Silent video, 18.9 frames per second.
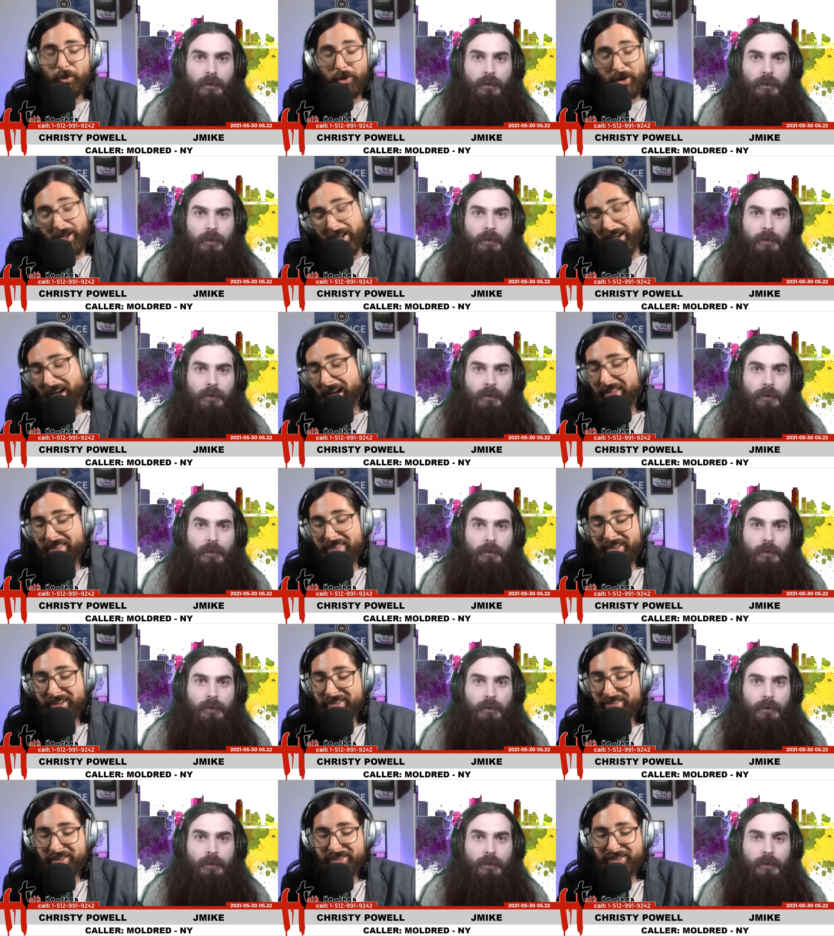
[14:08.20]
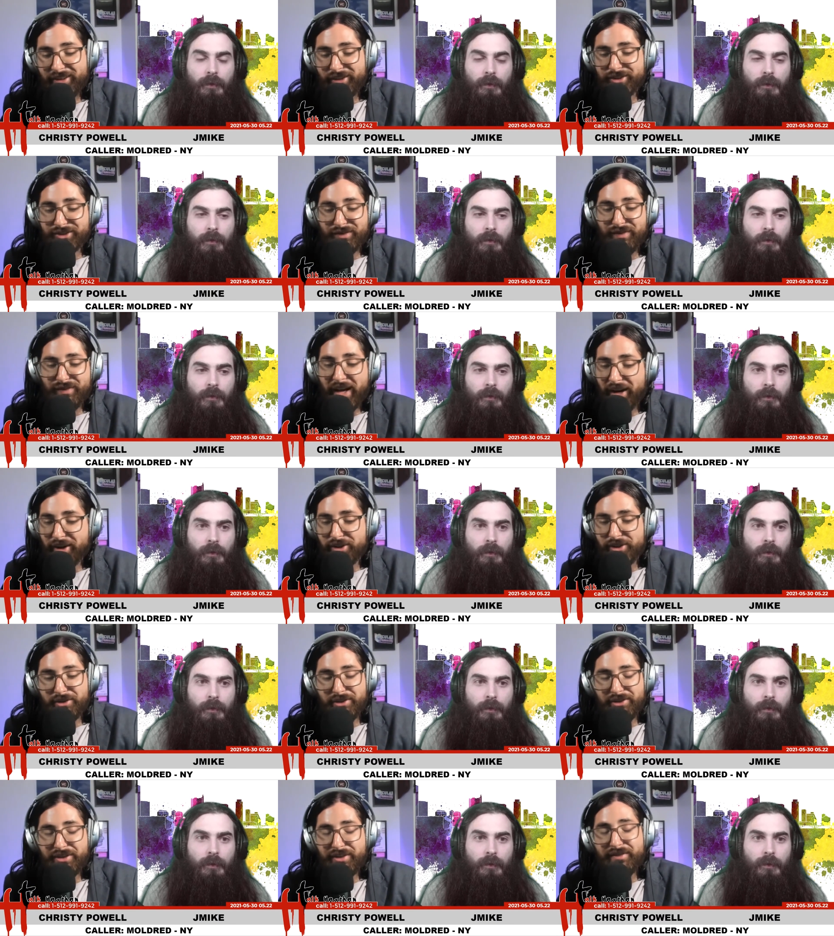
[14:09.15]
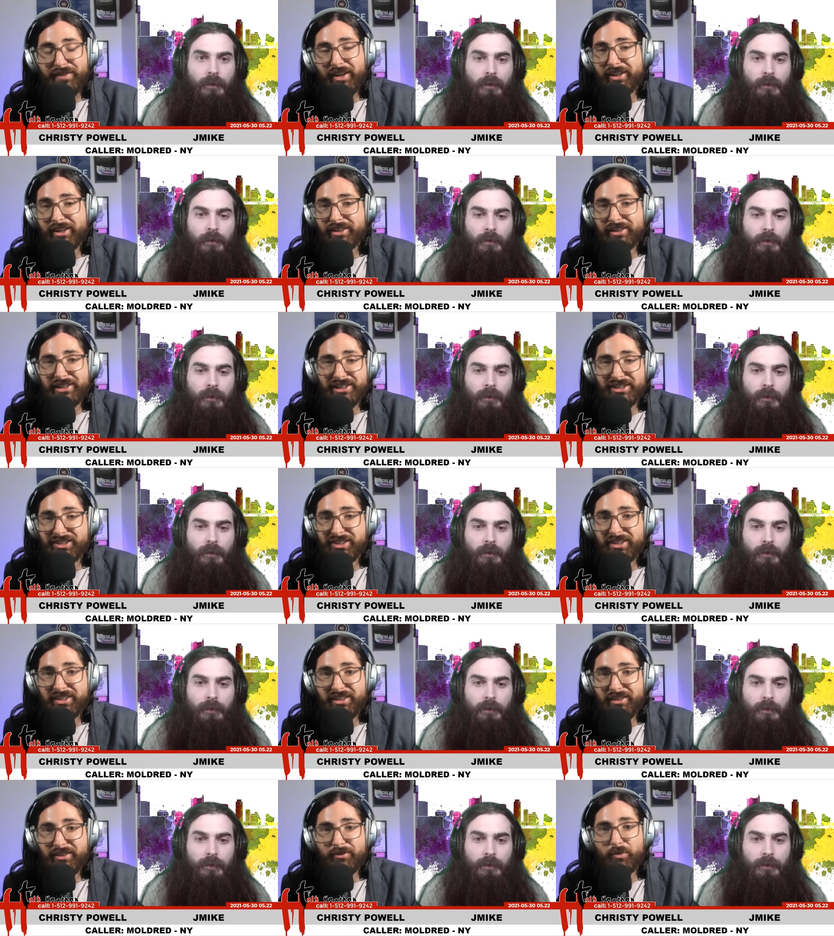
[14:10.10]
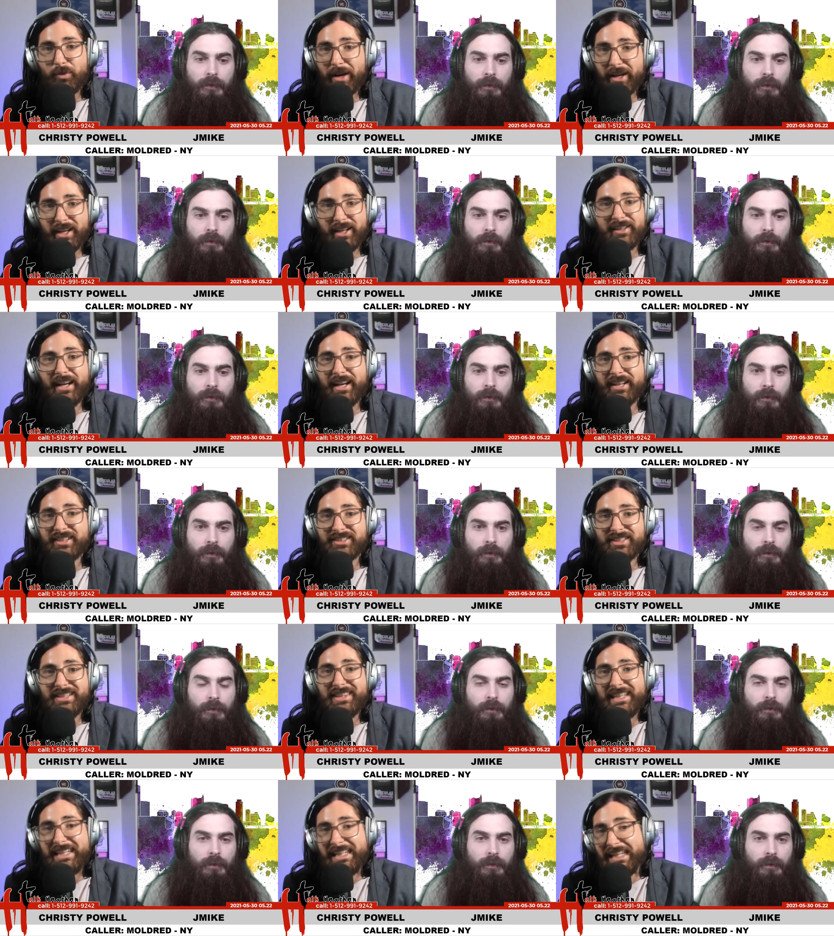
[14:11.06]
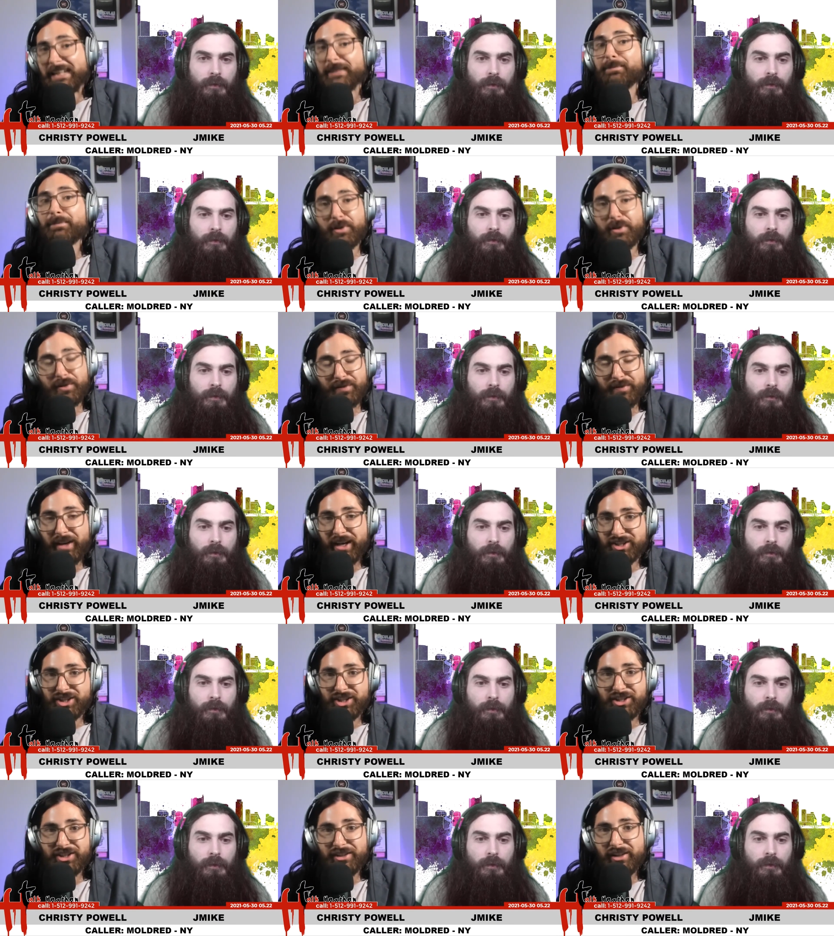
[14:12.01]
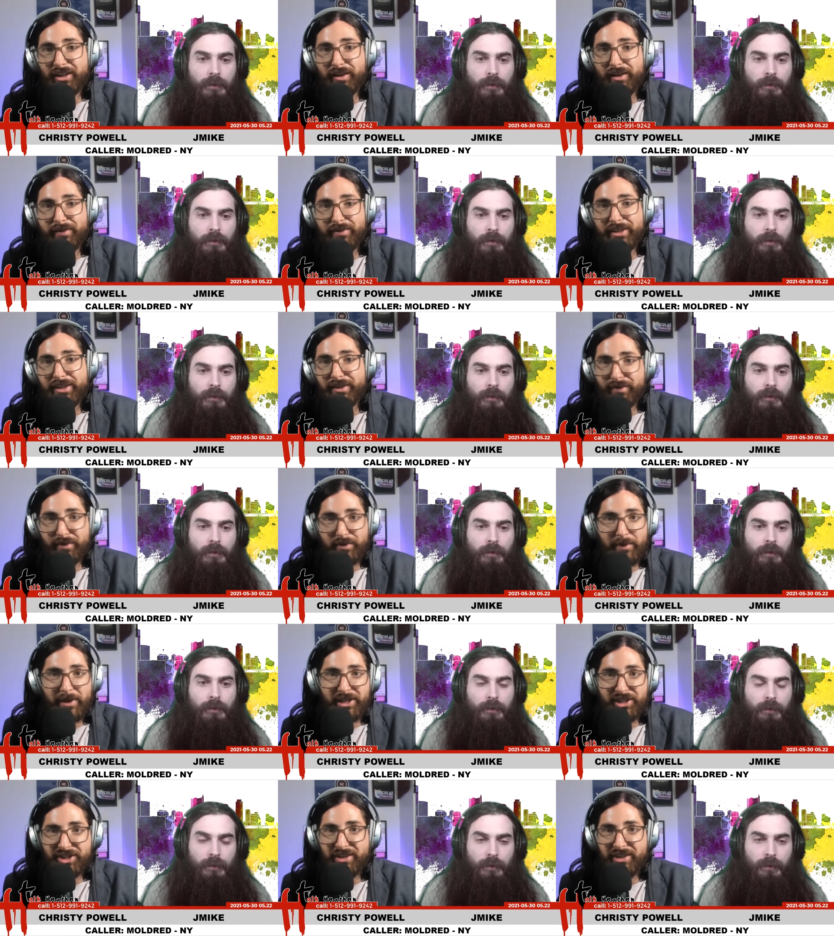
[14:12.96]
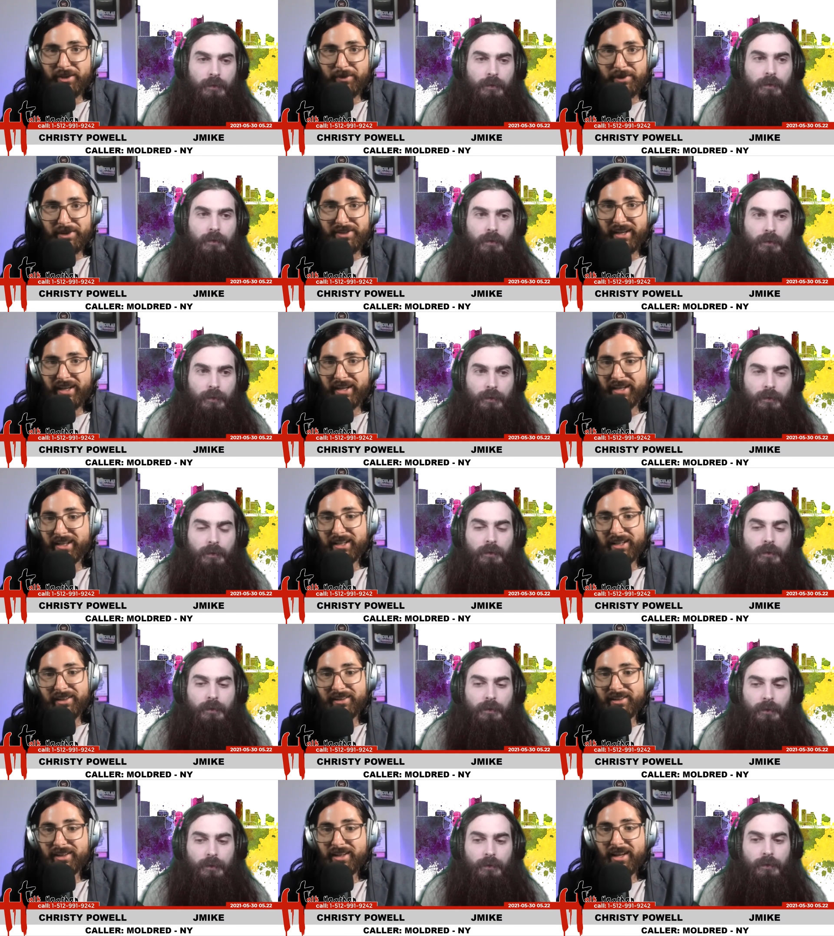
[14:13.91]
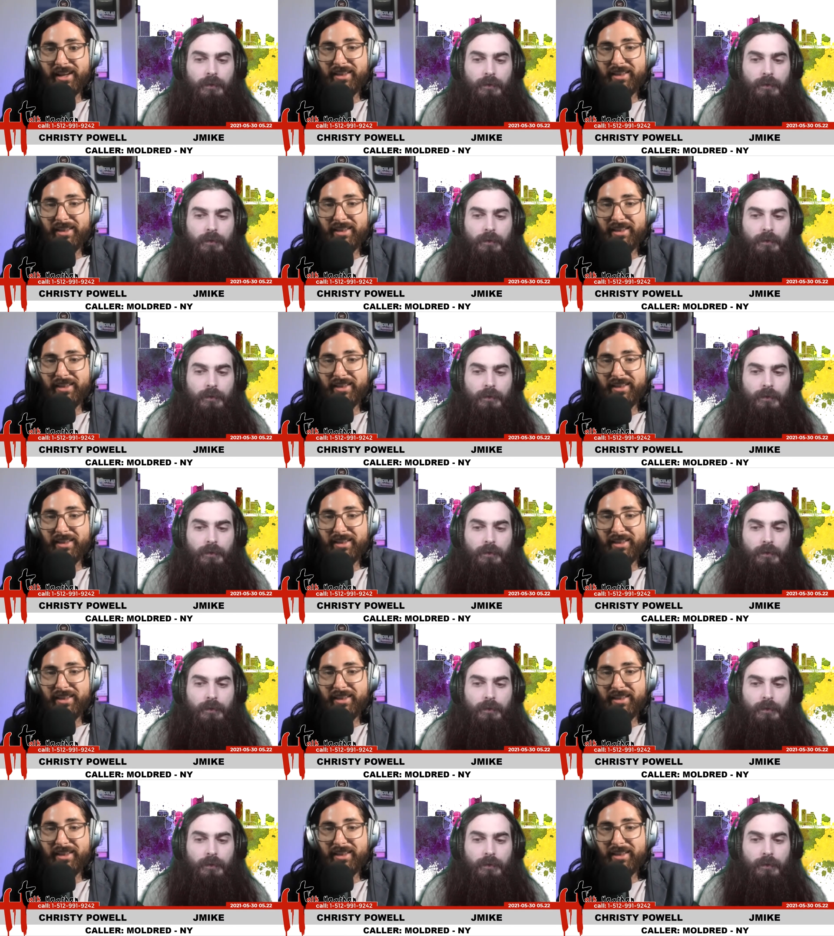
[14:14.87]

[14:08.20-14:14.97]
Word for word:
Speaker 1: Well, I think that there's value at the very least in recognizing the imperfection of the information that we take in.